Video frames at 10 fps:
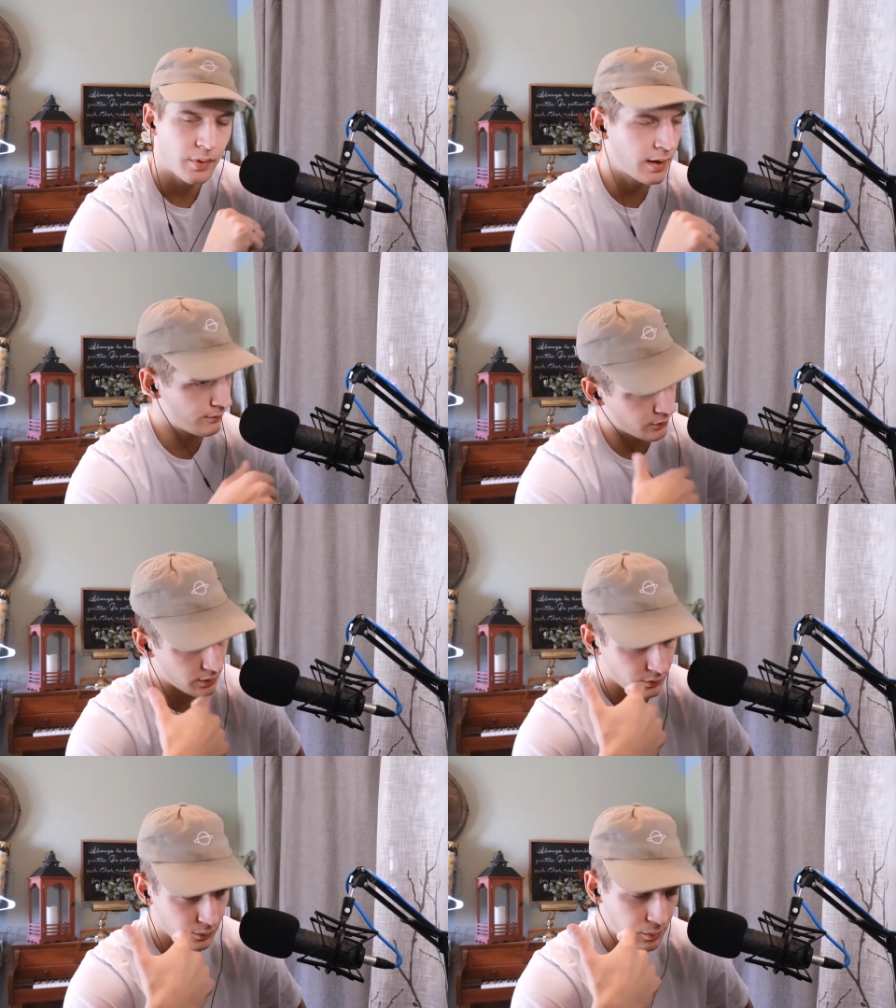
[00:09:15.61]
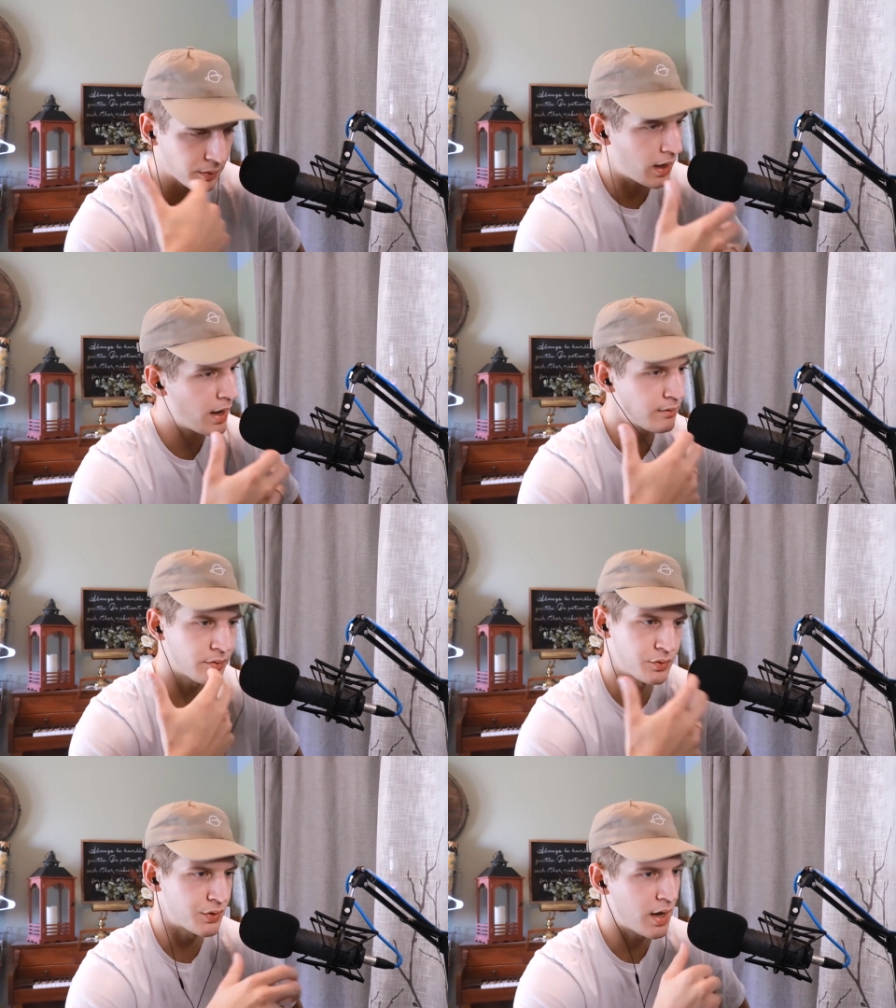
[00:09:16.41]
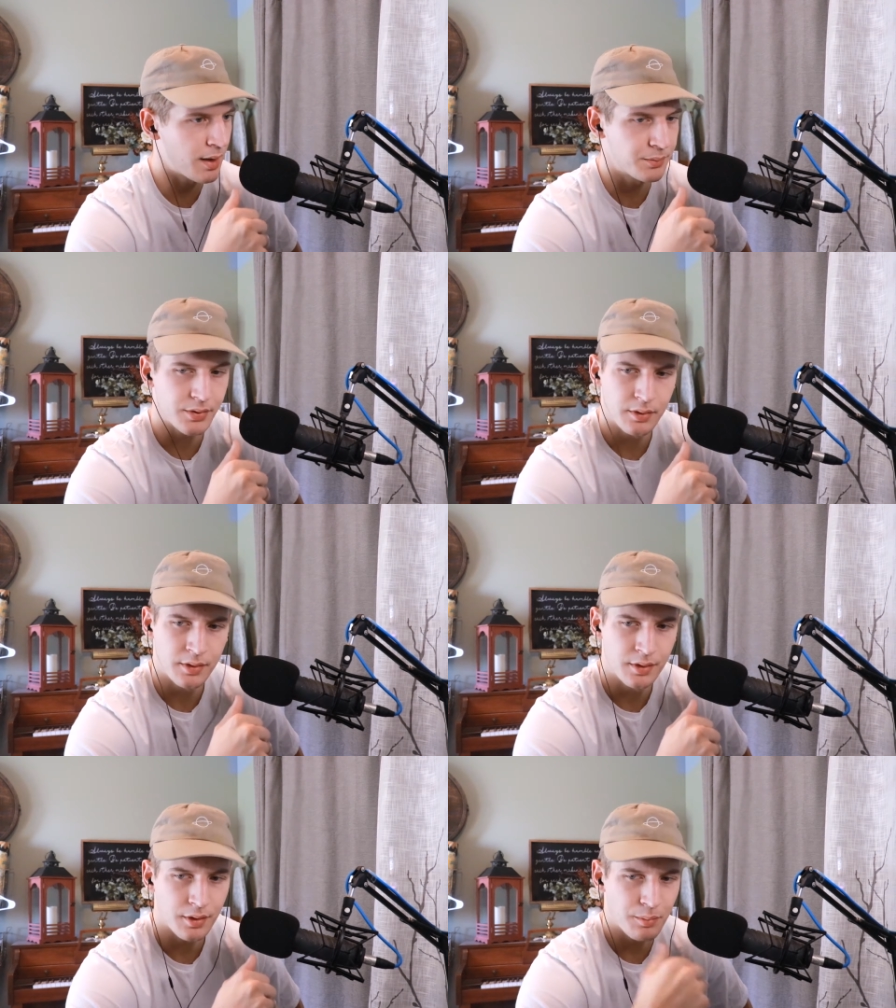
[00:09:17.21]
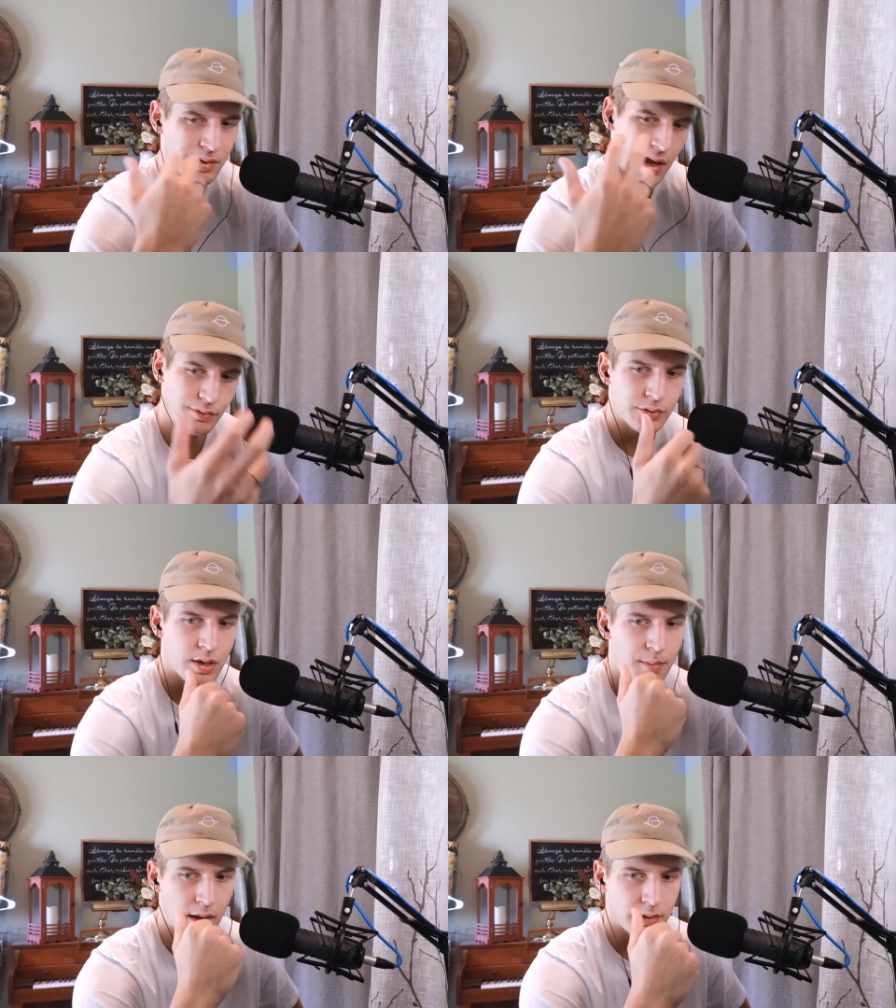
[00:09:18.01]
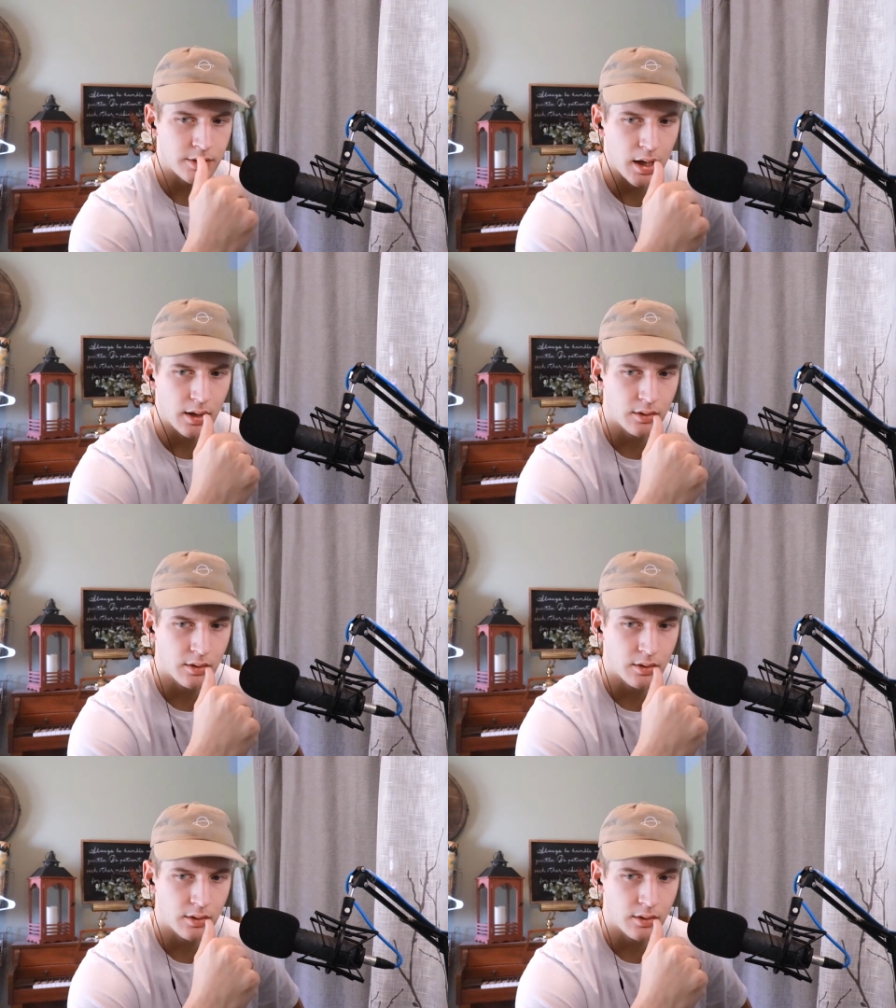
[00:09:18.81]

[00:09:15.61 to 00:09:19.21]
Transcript: If you're ever applying for jobs, apply for some out of state.